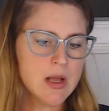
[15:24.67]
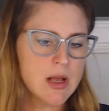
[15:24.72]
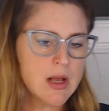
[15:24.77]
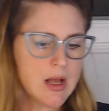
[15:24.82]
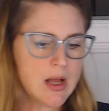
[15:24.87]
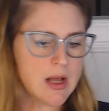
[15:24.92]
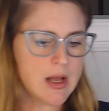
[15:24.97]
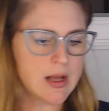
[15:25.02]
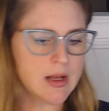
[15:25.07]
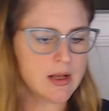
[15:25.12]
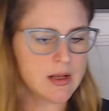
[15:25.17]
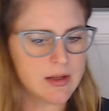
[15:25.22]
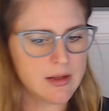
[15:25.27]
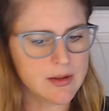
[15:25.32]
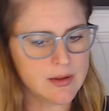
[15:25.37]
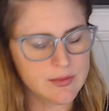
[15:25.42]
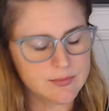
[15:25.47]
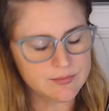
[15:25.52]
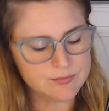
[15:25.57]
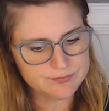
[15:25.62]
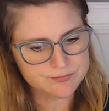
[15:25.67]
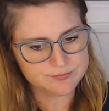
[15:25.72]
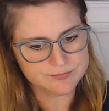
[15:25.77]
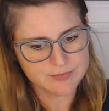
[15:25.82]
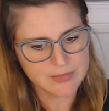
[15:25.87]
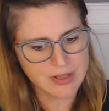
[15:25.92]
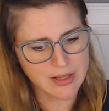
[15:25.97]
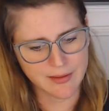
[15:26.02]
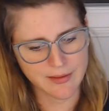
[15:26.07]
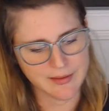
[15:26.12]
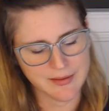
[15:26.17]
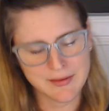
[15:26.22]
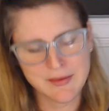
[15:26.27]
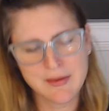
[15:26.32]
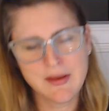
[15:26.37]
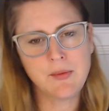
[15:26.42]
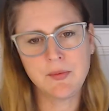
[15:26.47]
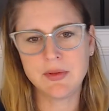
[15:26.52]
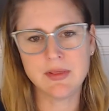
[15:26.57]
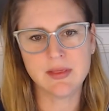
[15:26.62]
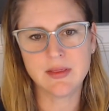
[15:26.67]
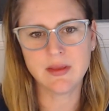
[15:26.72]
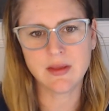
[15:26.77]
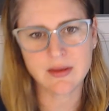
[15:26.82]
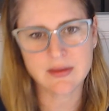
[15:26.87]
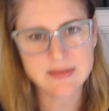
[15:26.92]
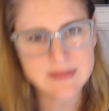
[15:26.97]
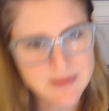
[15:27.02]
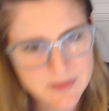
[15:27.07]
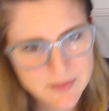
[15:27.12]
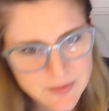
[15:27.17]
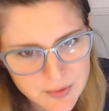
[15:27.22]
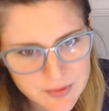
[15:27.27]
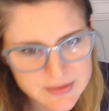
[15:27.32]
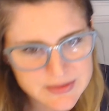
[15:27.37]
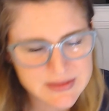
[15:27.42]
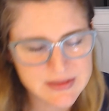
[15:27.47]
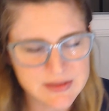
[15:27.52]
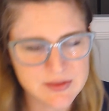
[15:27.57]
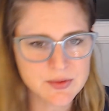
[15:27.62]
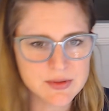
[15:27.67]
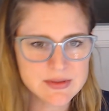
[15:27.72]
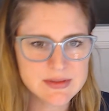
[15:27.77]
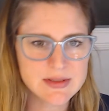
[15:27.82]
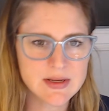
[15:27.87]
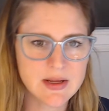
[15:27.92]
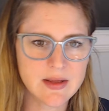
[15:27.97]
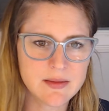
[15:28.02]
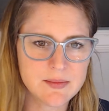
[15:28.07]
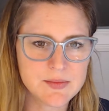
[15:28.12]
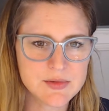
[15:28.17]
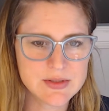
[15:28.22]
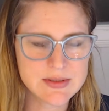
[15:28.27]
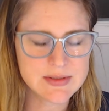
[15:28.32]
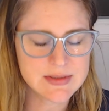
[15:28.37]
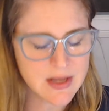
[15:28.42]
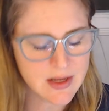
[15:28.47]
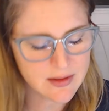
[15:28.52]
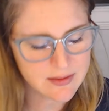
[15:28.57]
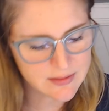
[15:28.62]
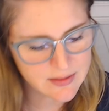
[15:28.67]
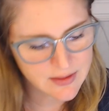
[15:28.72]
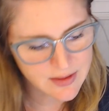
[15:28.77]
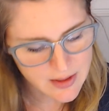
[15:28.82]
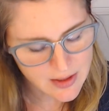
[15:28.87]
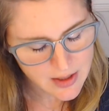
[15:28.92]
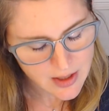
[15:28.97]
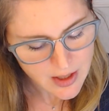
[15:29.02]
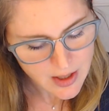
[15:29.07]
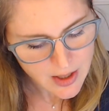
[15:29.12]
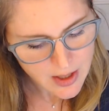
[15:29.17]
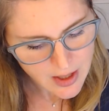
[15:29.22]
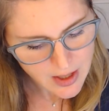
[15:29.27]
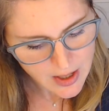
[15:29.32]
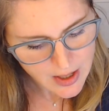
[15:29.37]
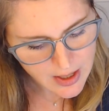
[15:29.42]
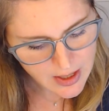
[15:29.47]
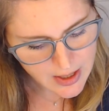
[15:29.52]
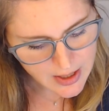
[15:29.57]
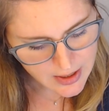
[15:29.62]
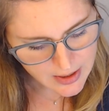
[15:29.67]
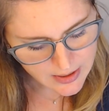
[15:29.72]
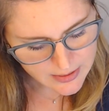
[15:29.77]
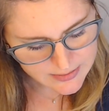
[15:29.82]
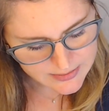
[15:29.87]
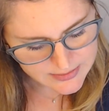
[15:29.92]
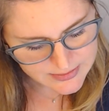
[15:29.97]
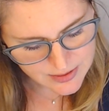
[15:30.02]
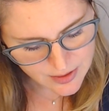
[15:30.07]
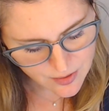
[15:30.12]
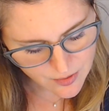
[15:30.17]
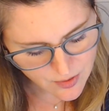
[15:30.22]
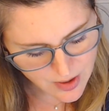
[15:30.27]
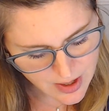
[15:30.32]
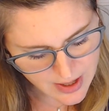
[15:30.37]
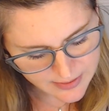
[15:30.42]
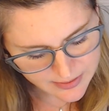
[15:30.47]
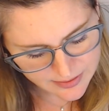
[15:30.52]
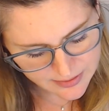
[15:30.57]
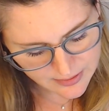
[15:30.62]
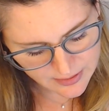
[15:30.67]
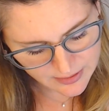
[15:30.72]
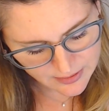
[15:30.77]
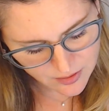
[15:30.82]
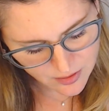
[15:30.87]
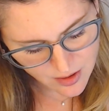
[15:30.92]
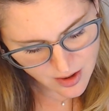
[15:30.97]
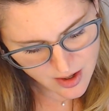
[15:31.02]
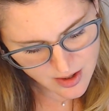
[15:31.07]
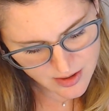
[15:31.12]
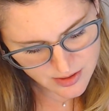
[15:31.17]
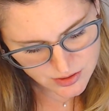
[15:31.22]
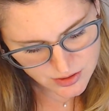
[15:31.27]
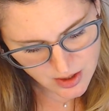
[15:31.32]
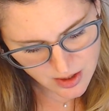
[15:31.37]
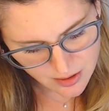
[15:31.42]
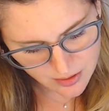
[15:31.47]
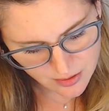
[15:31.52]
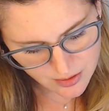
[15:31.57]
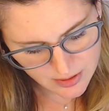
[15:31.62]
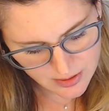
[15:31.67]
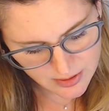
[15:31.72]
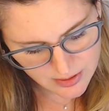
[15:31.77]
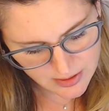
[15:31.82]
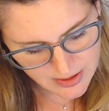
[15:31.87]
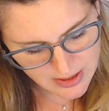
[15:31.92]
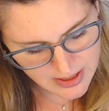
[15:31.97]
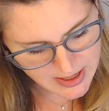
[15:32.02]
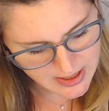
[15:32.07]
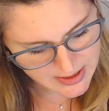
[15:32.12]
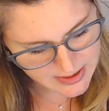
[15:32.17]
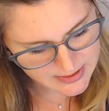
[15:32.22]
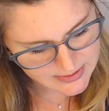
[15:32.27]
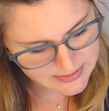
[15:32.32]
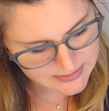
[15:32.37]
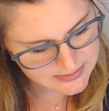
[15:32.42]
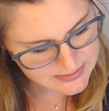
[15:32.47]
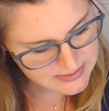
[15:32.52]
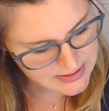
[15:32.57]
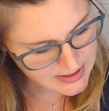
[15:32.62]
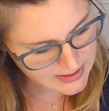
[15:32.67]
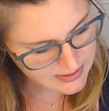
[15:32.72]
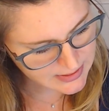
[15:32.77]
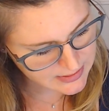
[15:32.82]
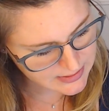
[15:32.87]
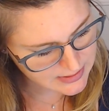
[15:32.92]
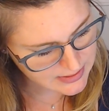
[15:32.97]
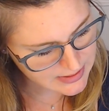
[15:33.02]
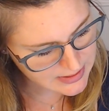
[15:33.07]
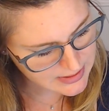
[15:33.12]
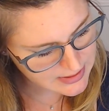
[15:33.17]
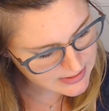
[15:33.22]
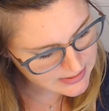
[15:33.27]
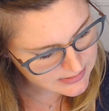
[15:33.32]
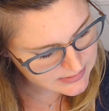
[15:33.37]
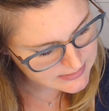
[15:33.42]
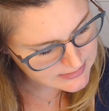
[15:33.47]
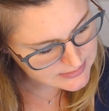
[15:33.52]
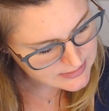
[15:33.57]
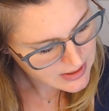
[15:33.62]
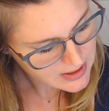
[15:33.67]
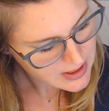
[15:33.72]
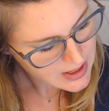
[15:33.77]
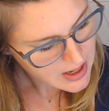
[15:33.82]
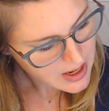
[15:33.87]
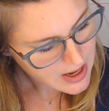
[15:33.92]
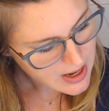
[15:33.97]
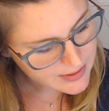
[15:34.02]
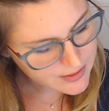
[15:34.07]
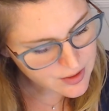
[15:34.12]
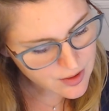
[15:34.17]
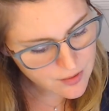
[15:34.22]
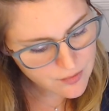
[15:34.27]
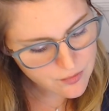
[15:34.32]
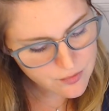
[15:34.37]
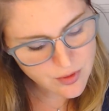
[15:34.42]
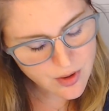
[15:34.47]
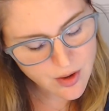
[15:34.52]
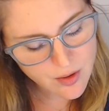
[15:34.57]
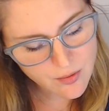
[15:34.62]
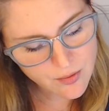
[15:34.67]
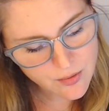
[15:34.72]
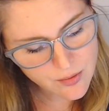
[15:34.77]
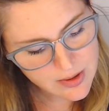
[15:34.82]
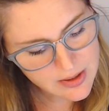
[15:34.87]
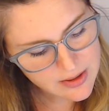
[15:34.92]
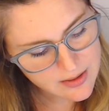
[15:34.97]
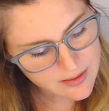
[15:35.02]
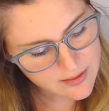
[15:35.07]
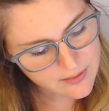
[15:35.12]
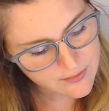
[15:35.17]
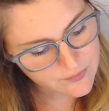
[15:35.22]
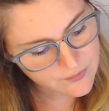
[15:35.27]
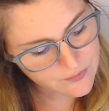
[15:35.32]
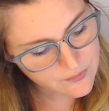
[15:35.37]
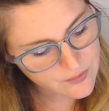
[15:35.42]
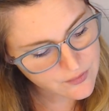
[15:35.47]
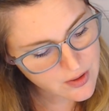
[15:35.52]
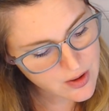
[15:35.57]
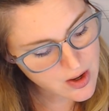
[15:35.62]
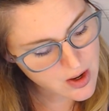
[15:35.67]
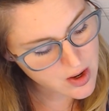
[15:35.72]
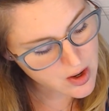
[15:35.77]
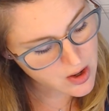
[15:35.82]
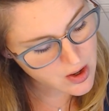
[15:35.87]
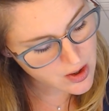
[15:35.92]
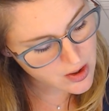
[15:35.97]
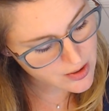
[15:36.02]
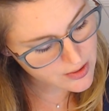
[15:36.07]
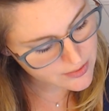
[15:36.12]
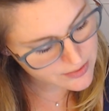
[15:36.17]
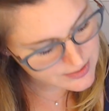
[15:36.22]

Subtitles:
I wouldn't think it's loyalty towards death. I'm just saying. So I think your heart chakra has taken a hit. I don't know if the